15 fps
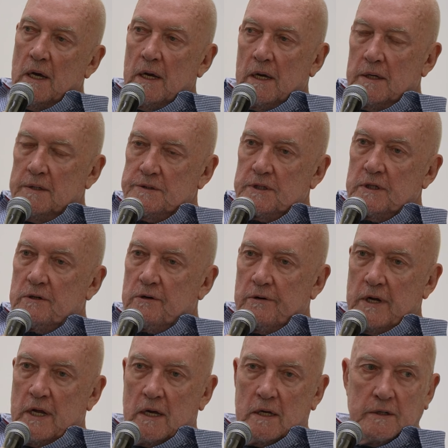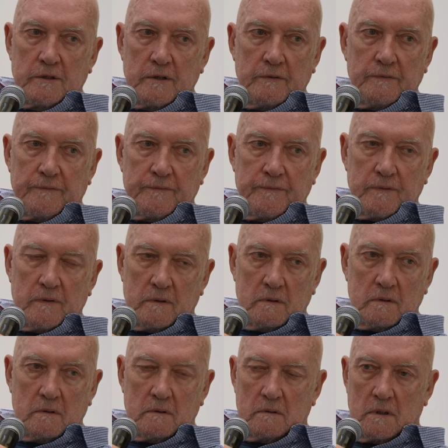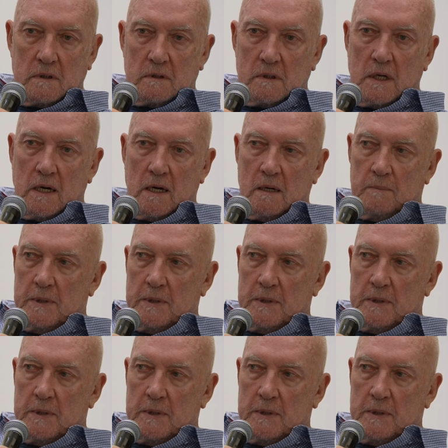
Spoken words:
is a creative hub